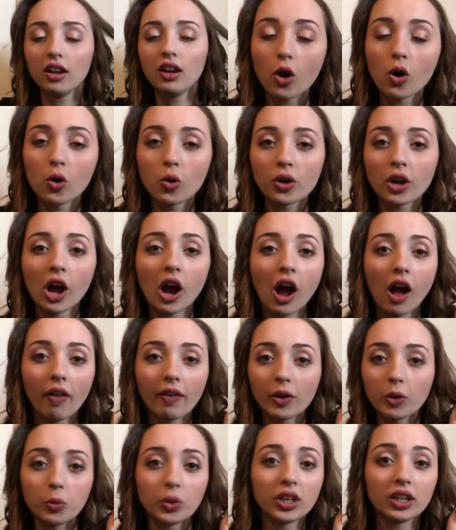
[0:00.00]
old
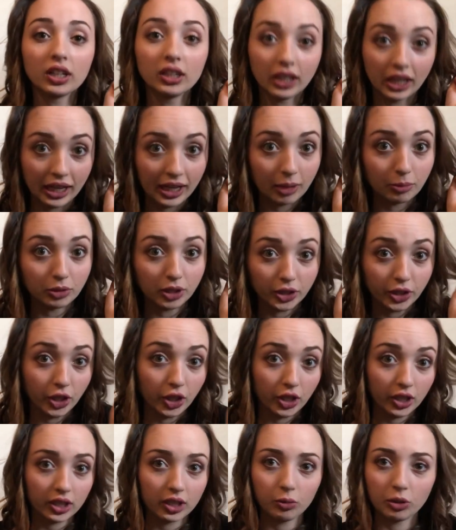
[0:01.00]
Hollywood glam
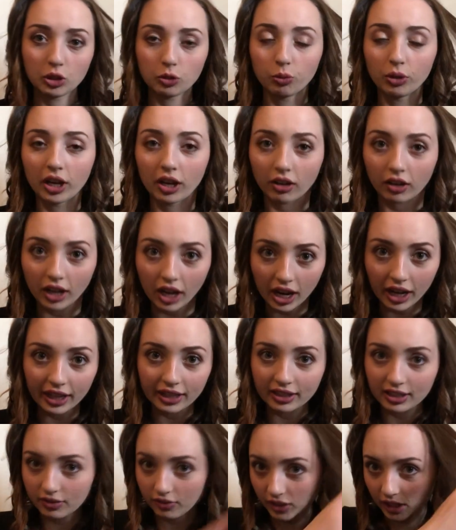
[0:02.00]
look, which we are not in
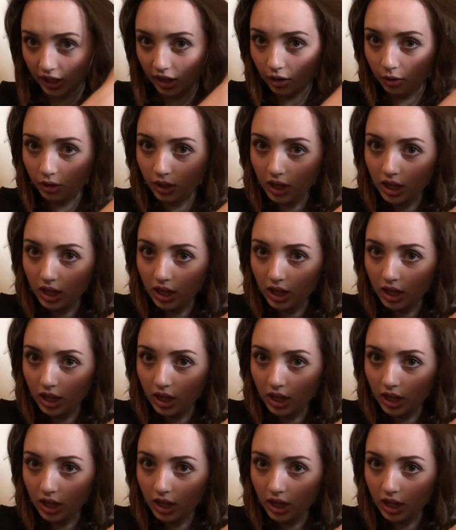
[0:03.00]
this video.